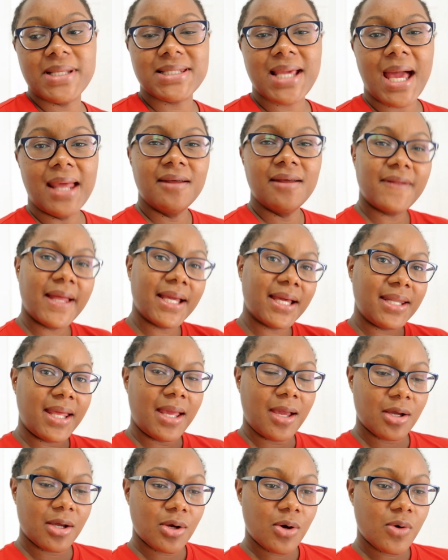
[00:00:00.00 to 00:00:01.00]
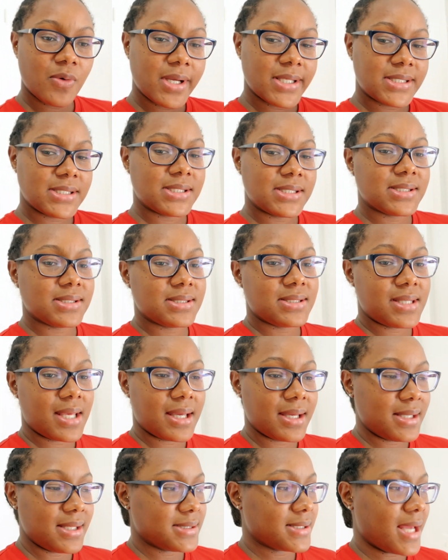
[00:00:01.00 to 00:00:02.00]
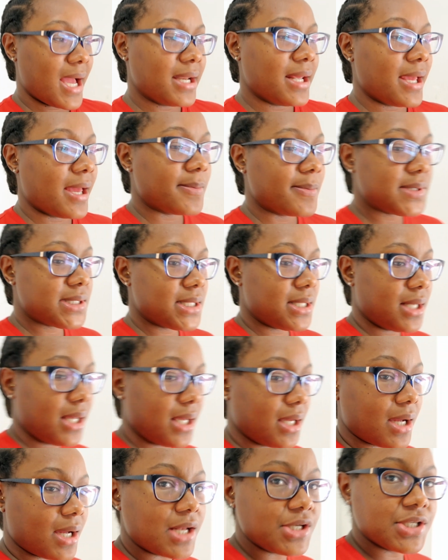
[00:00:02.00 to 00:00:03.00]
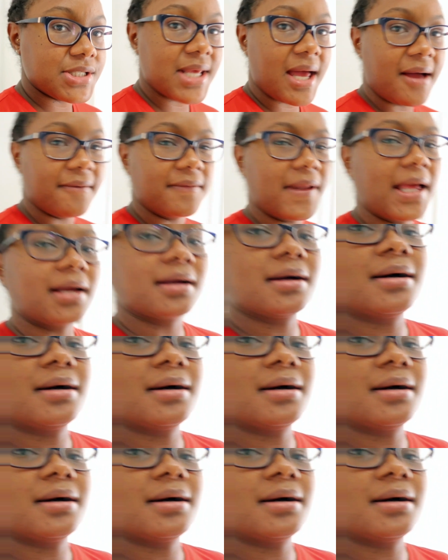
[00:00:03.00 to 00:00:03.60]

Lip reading: It's kind of like an echo because it's kind of empty in here. I just have like